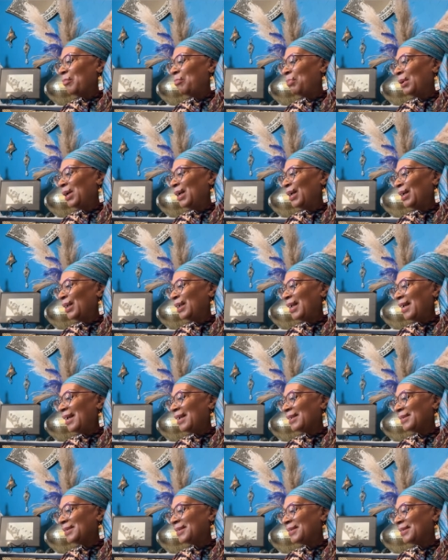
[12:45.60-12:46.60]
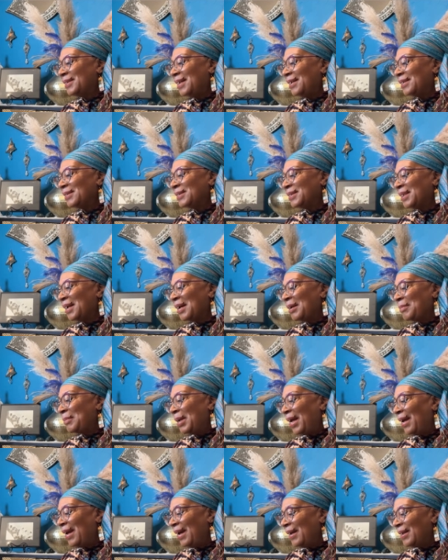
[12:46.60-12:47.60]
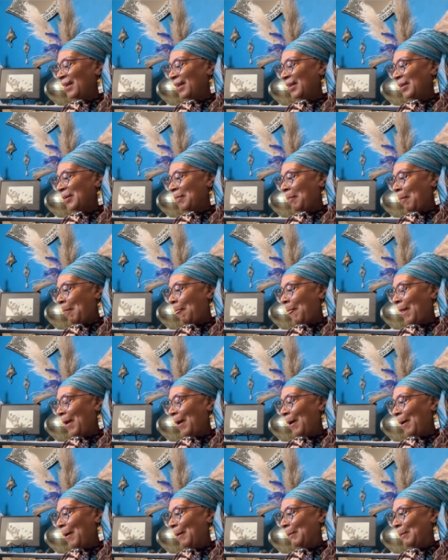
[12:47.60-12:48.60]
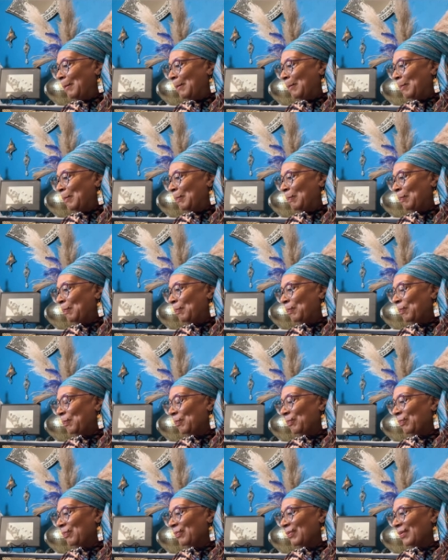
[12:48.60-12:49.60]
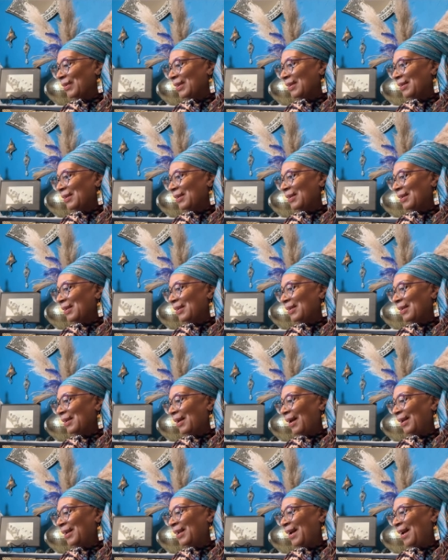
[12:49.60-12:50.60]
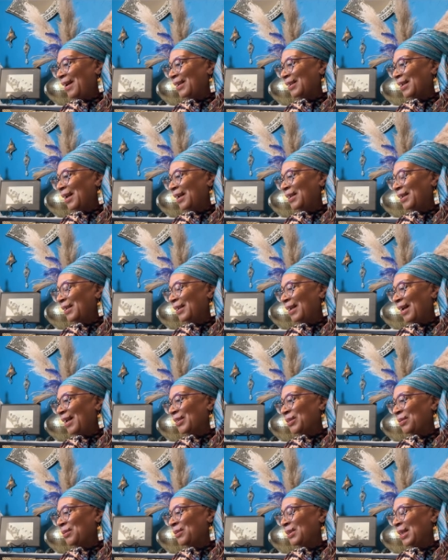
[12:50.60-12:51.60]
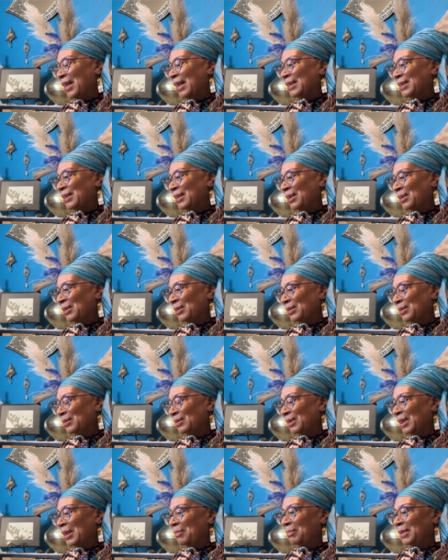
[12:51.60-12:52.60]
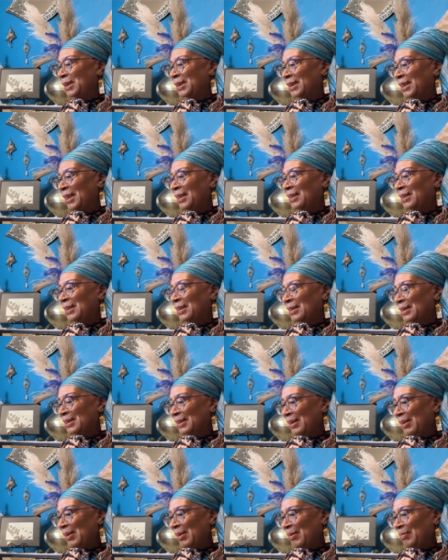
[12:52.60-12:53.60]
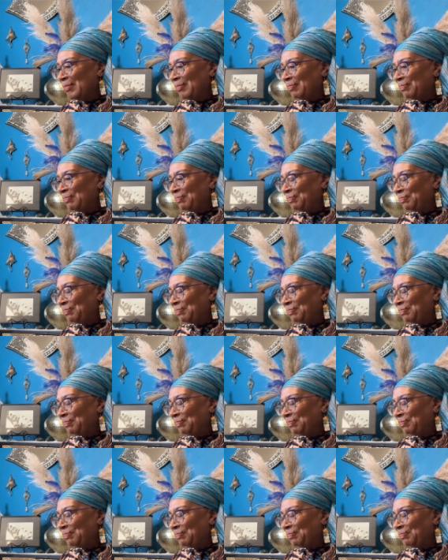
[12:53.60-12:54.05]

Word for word: but as as time had it, um, I got kind of got through that. So let me say this. Um,